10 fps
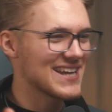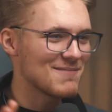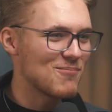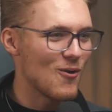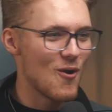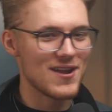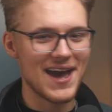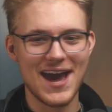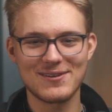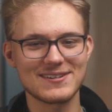Dad, Poor
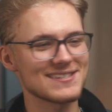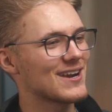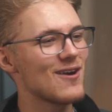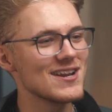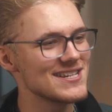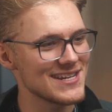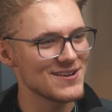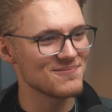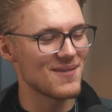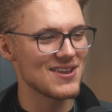Dad or Psychology
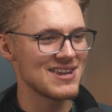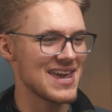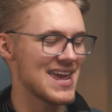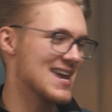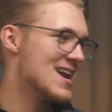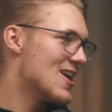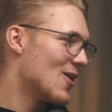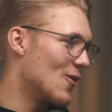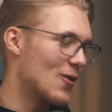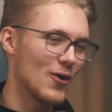of Money
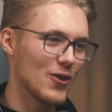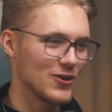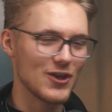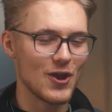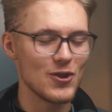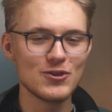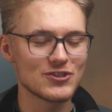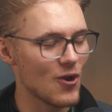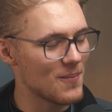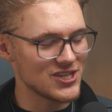or, Who
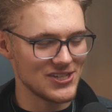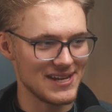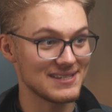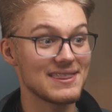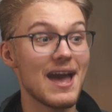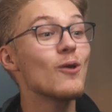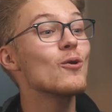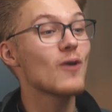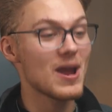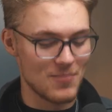Stole My Cheese. They're
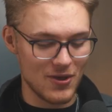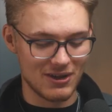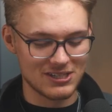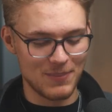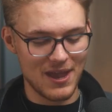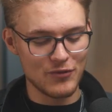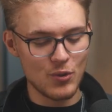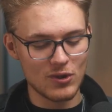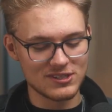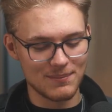all great books. But if
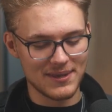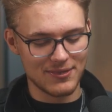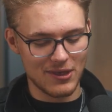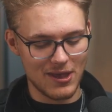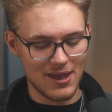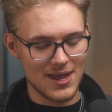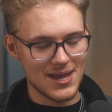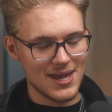you want something that